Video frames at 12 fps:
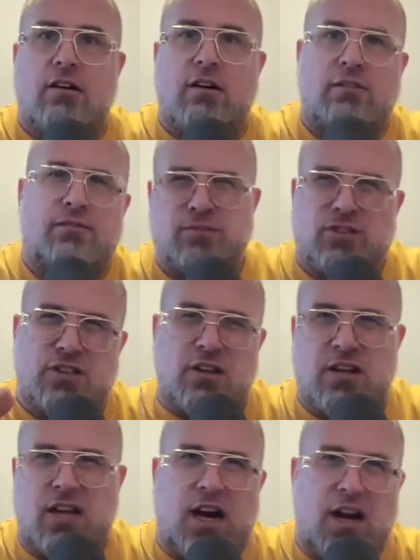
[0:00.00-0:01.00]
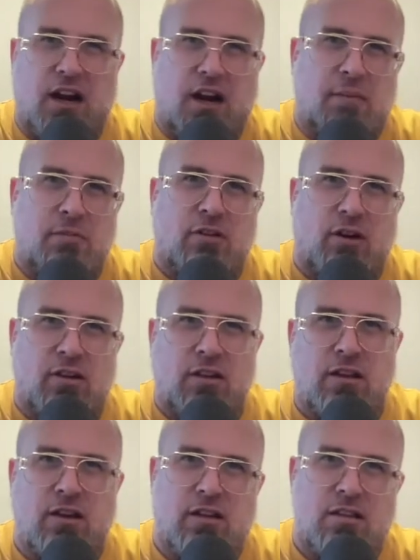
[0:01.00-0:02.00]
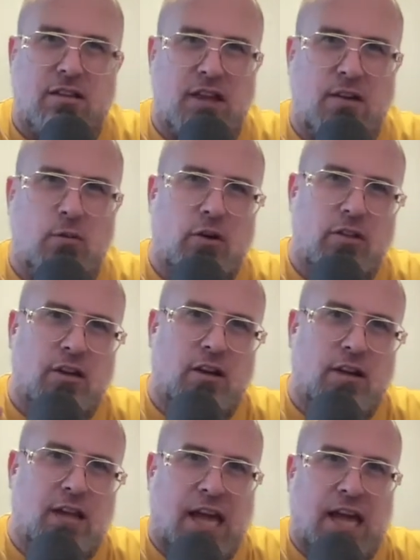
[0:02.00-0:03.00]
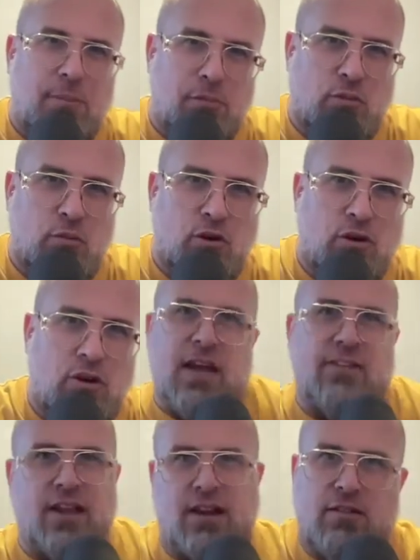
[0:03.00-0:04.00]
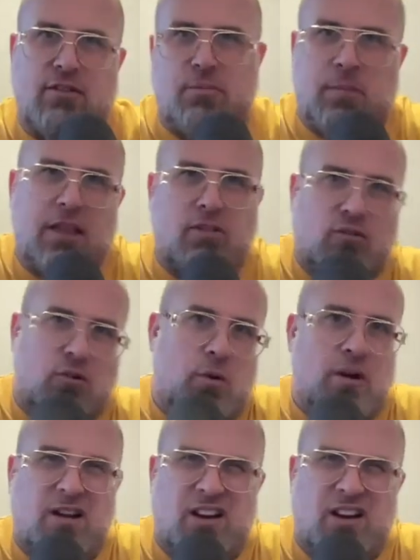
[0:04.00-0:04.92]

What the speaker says: I've sort of cut it up so that you can see what the games were and then sped through it.